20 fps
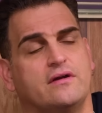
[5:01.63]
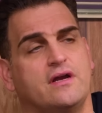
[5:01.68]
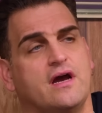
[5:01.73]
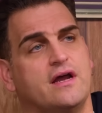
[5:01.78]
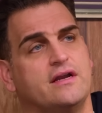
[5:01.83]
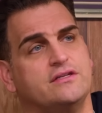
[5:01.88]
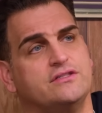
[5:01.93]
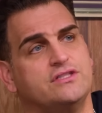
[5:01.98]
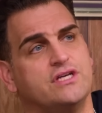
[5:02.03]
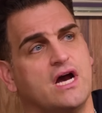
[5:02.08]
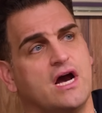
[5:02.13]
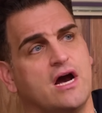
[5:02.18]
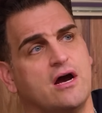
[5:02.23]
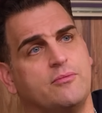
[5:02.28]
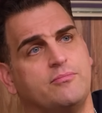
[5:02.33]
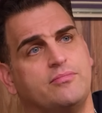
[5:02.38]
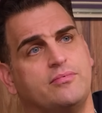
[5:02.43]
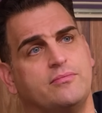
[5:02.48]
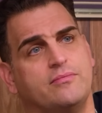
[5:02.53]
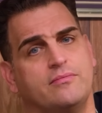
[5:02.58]
got a
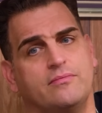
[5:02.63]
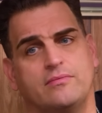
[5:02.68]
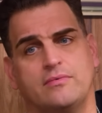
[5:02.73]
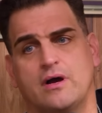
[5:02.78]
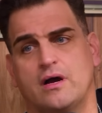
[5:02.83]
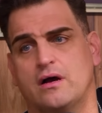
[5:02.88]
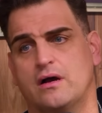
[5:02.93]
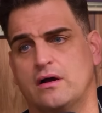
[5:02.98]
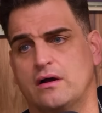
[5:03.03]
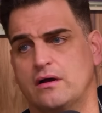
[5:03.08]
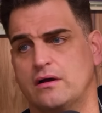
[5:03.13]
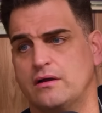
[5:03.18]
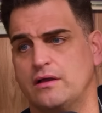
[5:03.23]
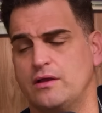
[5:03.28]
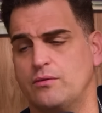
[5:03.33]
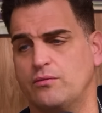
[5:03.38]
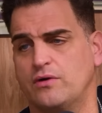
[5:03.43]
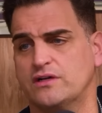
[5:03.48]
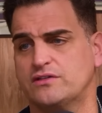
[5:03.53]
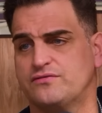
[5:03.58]
job
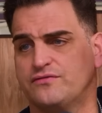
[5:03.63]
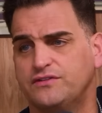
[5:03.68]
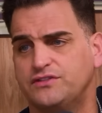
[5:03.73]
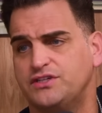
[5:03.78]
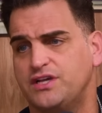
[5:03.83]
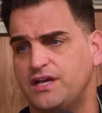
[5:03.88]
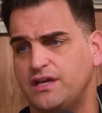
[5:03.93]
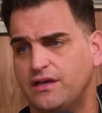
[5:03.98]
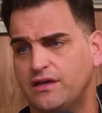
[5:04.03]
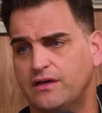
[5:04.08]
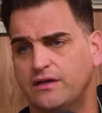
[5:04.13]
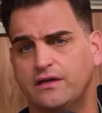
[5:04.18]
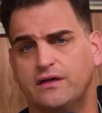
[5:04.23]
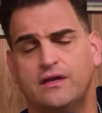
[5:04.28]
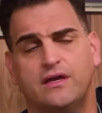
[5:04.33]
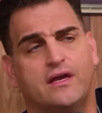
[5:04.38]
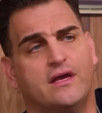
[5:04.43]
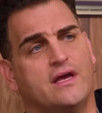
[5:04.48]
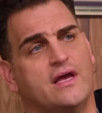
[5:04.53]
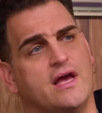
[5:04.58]
in West Virginia,
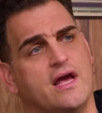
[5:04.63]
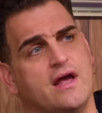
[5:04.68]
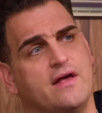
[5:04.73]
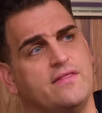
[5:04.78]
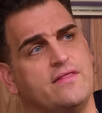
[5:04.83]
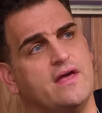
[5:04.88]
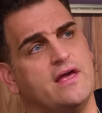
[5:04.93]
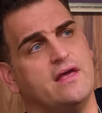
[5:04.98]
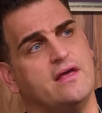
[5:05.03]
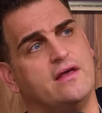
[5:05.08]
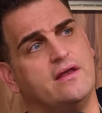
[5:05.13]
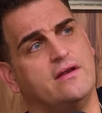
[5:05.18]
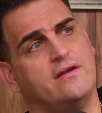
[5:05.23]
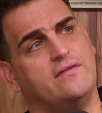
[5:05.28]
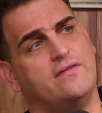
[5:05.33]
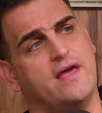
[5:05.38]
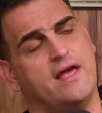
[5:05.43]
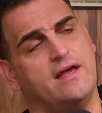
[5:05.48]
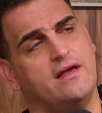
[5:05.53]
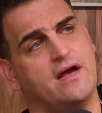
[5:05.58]
and then
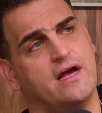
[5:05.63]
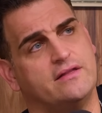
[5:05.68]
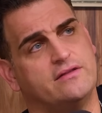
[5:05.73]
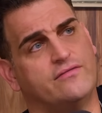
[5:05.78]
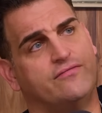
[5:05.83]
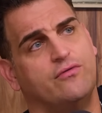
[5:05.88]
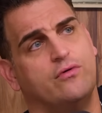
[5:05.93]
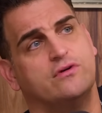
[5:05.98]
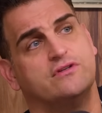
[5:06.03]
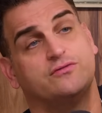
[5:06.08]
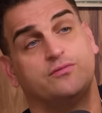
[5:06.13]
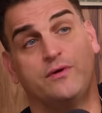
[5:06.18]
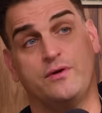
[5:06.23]
they got divorced.